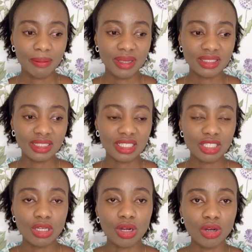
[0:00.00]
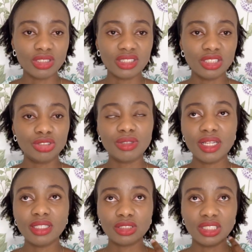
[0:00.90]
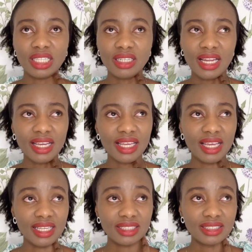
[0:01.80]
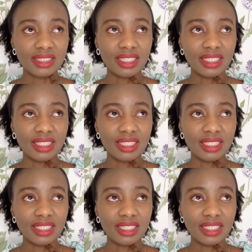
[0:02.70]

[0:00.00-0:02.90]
Basically, you're considering, in another case,